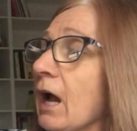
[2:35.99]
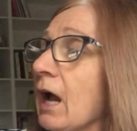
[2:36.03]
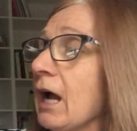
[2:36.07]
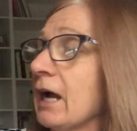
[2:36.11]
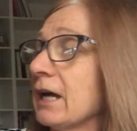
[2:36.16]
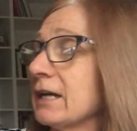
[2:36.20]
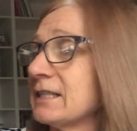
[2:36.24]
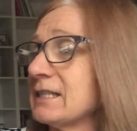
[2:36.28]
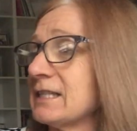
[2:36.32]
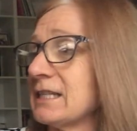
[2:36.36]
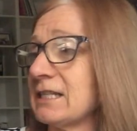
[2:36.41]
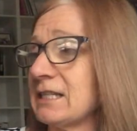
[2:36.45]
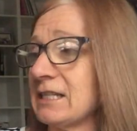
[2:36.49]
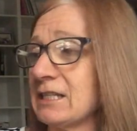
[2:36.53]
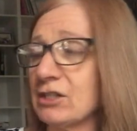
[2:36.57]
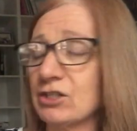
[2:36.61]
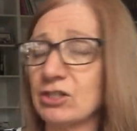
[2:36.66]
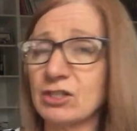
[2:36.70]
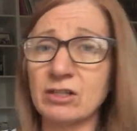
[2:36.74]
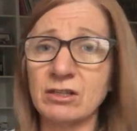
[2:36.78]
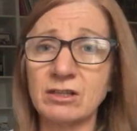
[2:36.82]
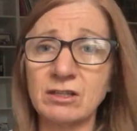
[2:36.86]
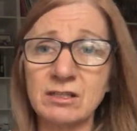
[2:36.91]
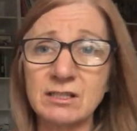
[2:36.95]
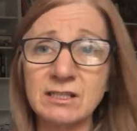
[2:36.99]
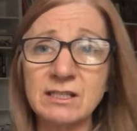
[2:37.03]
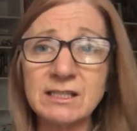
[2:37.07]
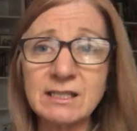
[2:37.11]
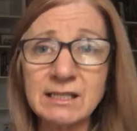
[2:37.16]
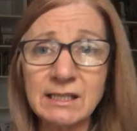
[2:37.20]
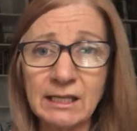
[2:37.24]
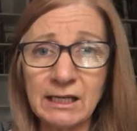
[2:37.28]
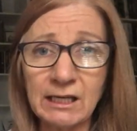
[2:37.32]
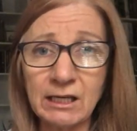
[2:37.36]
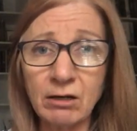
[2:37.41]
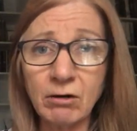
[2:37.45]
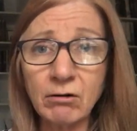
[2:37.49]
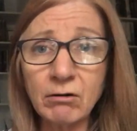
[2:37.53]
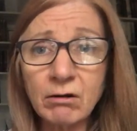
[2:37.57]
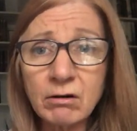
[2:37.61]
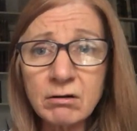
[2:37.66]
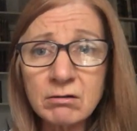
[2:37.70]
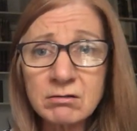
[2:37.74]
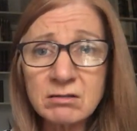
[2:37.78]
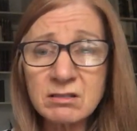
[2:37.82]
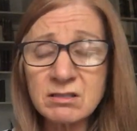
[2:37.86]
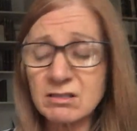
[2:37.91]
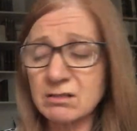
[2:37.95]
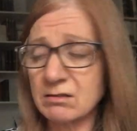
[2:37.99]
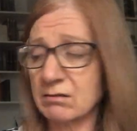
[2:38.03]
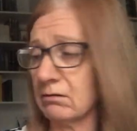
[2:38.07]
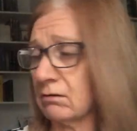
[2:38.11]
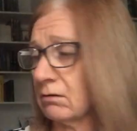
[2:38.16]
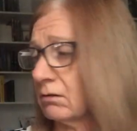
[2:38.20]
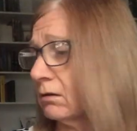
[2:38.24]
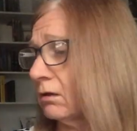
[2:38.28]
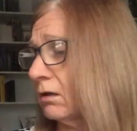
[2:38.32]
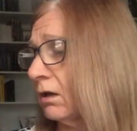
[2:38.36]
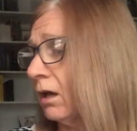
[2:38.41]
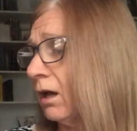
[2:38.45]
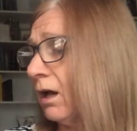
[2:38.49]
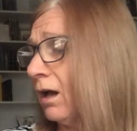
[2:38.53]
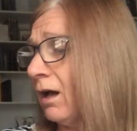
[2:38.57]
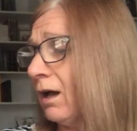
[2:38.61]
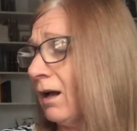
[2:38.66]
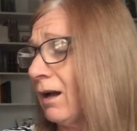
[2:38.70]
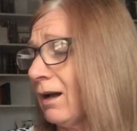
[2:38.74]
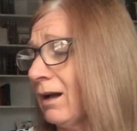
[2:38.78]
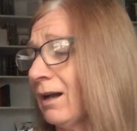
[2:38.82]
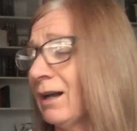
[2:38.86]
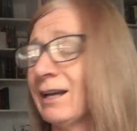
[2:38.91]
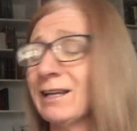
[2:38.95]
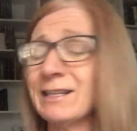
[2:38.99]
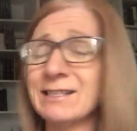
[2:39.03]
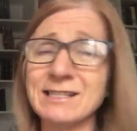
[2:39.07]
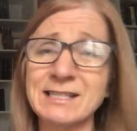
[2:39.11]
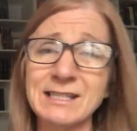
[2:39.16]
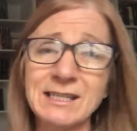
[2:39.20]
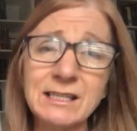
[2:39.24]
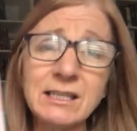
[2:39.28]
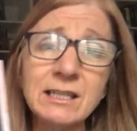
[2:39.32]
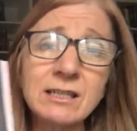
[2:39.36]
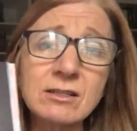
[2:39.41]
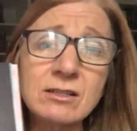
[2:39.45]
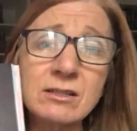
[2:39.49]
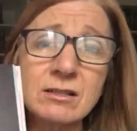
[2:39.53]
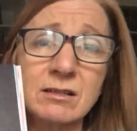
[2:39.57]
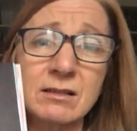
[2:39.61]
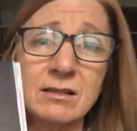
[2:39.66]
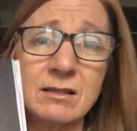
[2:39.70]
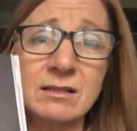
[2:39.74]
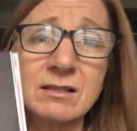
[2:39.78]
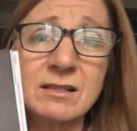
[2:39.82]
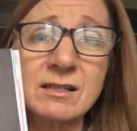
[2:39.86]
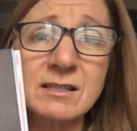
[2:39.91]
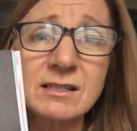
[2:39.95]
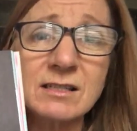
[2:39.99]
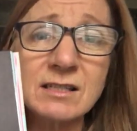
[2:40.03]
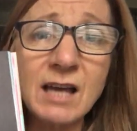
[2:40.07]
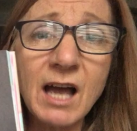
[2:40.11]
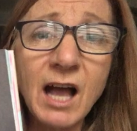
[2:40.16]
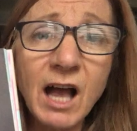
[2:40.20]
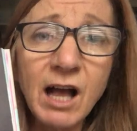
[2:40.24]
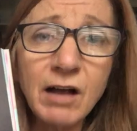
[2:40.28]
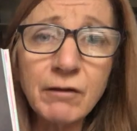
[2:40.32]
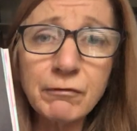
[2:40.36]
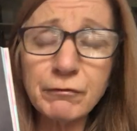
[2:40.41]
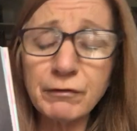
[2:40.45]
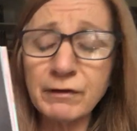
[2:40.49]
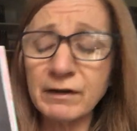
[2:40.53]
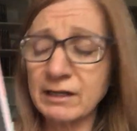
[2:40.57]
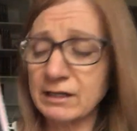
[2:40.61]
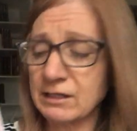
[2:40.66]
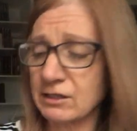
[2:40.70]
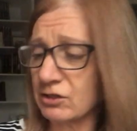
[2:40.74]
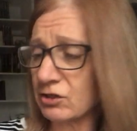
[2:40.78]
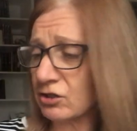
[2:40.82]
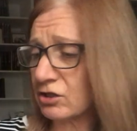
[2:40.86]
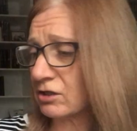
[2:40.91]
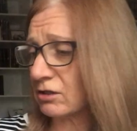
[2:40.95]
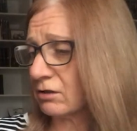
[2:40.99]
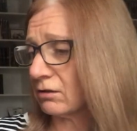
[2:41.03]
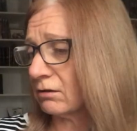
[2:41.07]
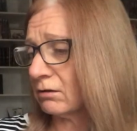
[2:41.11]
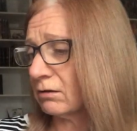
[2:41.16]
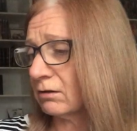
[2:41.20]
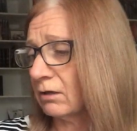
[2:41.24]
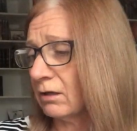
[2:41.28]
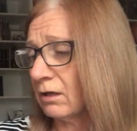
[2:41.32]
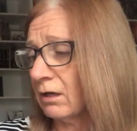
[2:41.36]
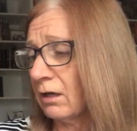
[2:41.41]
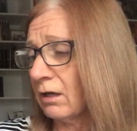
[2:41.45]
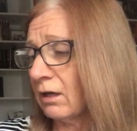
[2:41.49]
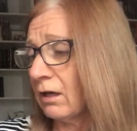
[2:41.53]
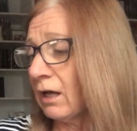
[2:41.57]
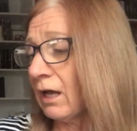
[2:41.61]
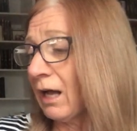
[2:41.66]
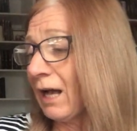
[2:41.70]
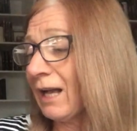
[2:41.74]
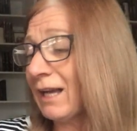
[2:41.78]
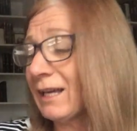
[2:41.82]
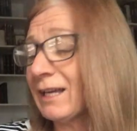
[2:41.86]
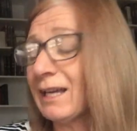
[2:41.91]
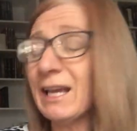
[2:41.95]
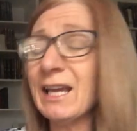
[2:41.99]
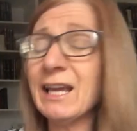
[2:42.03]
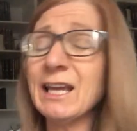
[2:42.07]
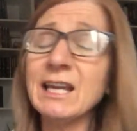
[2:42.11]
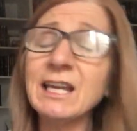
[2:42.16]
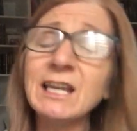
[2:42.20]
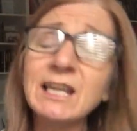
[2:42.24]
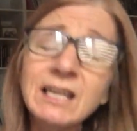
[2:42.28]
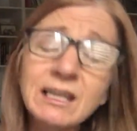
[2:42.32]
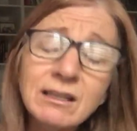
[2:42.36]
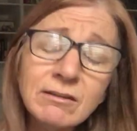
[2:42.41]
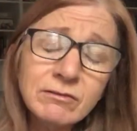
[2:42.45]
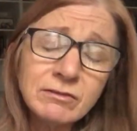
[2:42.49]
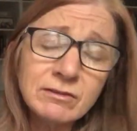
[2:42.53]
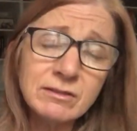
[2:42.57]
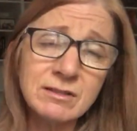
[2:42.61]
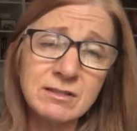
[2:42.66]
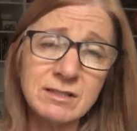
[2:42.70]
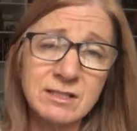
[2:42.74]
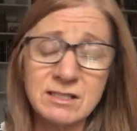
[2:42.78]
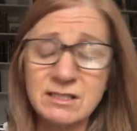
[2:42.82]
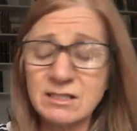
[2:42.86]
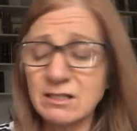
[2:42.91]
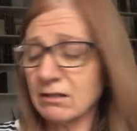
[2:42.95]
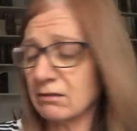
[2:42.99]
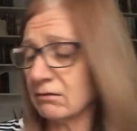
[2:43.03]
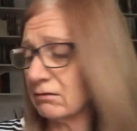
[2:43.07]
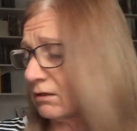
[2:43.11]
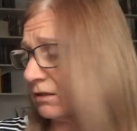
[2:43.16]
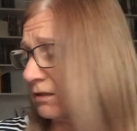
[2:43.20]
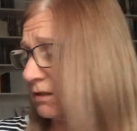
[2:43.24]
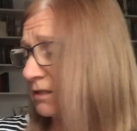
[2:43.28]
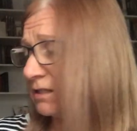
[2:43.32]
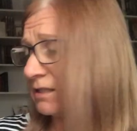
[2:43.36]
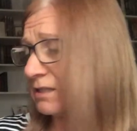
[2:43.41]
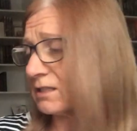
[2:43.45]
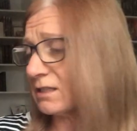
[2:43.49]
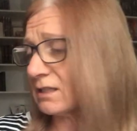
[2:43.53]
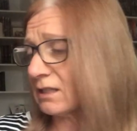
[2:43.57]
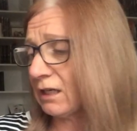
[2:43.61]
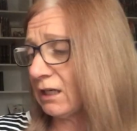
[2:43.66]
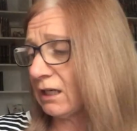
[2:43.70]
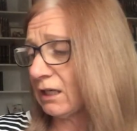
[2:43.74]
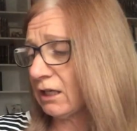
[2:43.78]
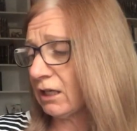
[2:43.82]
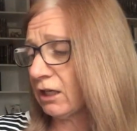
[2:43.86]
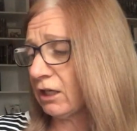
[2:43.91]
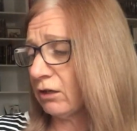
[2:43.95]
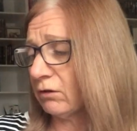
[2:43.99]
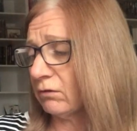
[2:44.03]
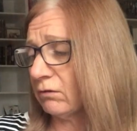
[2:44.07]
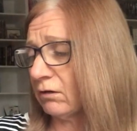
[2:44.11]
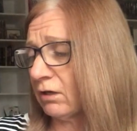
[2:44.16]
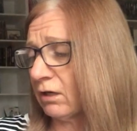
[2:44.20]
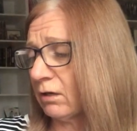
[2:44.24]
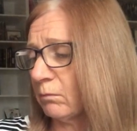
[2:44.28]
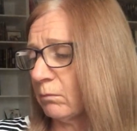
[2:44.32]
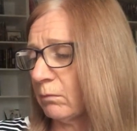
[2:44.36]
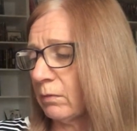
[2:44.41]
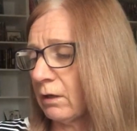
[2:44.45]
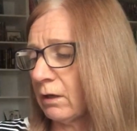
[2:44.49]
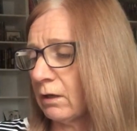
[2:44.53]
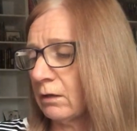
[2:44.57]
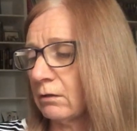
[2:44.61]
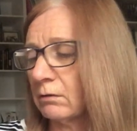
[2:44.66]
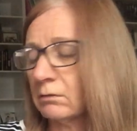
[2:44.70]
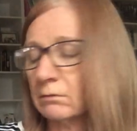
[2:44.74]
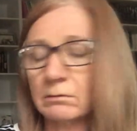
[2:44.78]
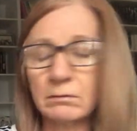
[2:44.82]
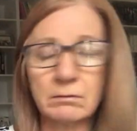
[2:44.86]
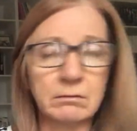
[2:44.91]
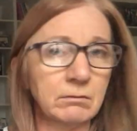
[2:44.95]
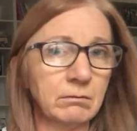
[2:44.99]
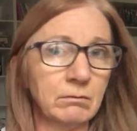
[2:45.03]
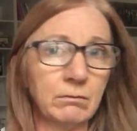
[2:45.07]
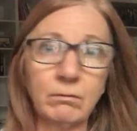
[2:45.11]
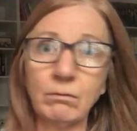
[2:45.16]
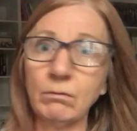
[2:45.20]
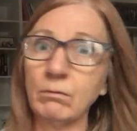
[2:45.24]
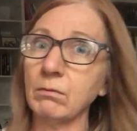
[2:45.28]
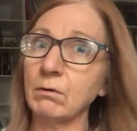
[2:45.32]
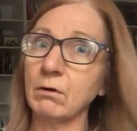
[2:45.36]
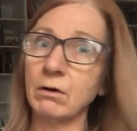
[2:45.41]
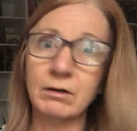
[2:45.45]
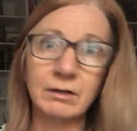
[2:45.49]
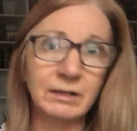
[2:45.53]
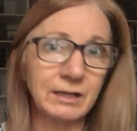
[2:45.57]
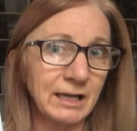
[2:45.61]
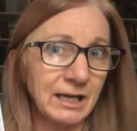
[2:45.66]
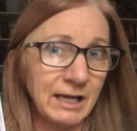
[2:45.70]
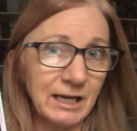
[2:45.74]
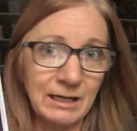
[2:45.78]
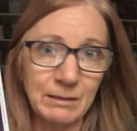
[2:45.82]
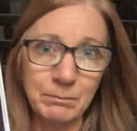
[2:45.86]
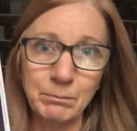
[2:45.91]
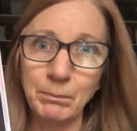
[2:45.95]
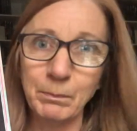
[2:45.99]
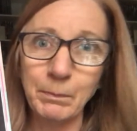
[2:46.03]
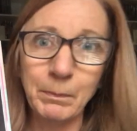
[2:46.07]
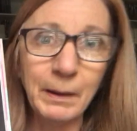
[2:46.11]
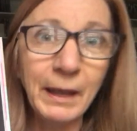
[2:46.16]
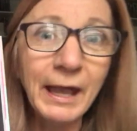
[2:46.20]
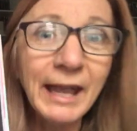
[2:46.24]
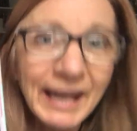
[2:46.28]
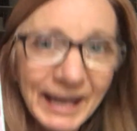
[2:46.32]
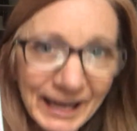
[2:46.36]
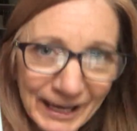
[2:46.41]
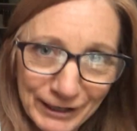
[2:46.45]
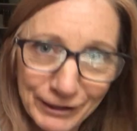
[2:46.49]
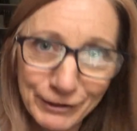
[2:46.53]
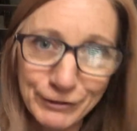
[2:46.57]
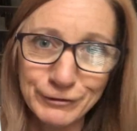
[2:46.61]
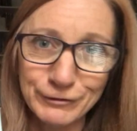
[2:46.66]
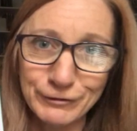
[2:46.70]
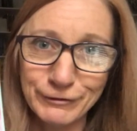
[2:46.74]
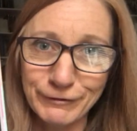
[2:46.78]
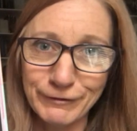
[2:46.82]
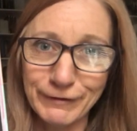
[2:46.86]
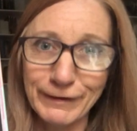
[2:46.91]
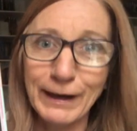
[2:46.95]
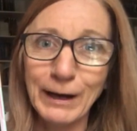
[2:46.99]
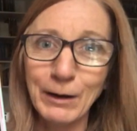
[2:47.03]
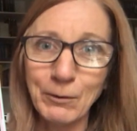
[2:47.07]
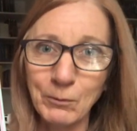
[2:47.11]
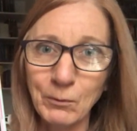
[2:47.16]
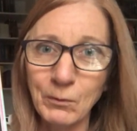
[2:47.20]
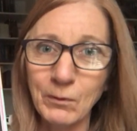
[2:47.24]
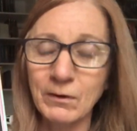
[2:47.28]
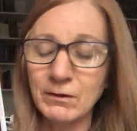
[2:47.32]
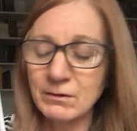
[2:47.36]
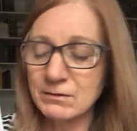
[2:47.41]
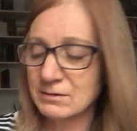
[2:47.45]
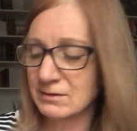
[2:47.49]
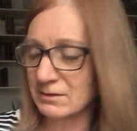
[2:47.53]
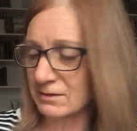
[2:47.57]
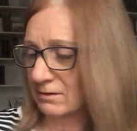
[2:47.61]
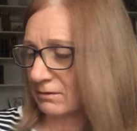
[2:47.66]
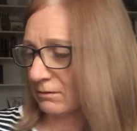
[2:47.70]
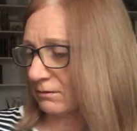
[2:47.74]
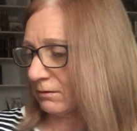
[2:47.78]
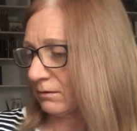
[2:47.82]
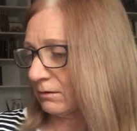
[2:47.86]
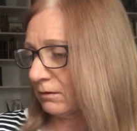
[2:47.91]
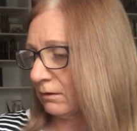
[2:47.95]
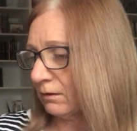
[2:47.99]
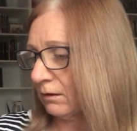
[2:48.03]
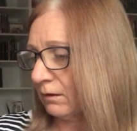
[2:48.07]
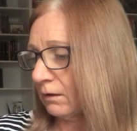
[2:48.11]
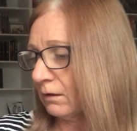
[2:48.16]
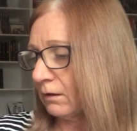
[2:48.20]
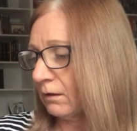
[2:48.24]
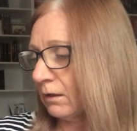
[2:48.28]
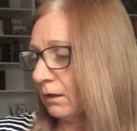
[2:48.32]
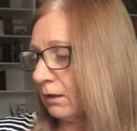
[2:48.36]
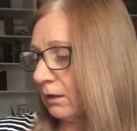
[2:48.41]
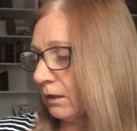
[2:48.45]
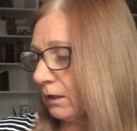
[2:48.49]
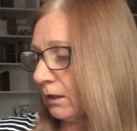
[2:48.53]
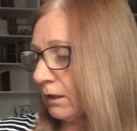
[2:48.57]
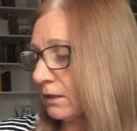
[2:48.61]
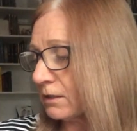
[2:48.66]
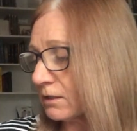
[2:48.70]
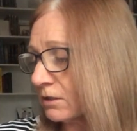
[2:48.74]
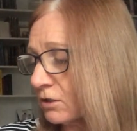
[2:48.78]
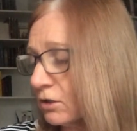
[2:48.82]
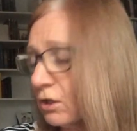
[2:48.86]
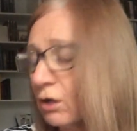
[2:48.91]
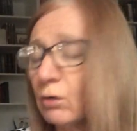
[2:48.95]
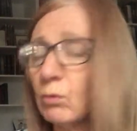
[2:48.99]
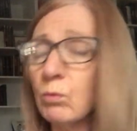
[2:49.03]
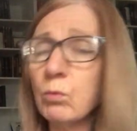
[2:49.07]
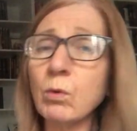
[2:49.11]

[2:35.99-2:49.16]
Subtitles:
I did it to the seahorse. I did it to the starfish. I even stung the sea cucumber. What a pickle that was. It's no